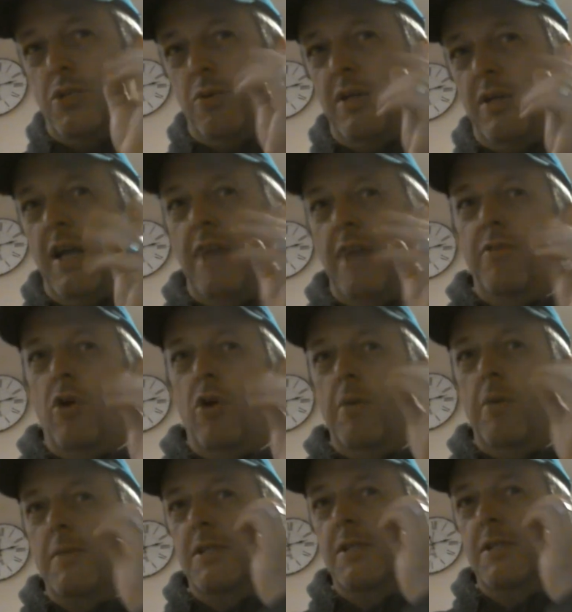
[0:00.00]
where you have an
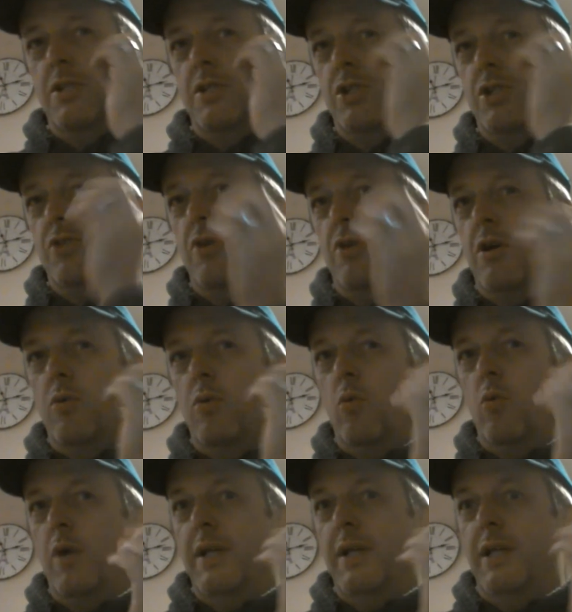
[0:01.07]
almost strong
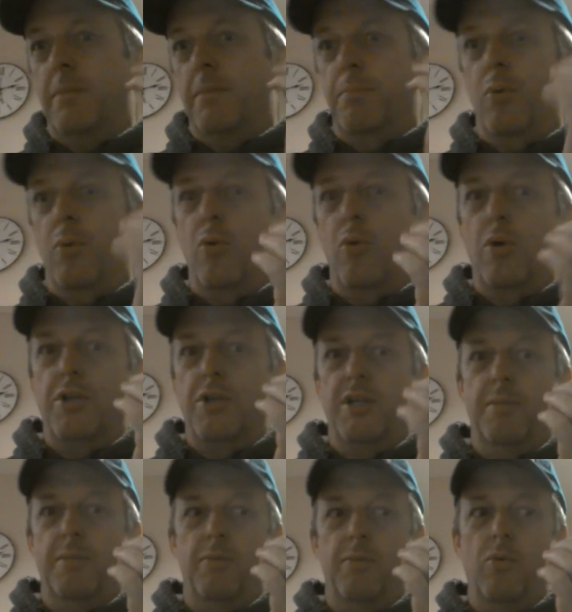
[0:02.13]
winey port
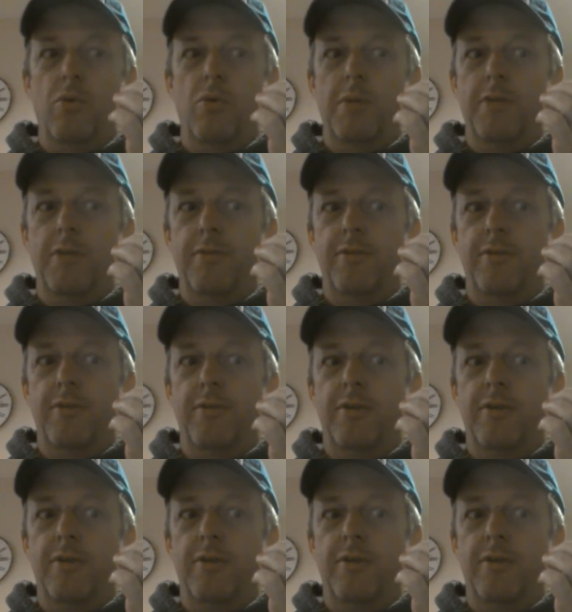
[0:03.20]
type aroma of it,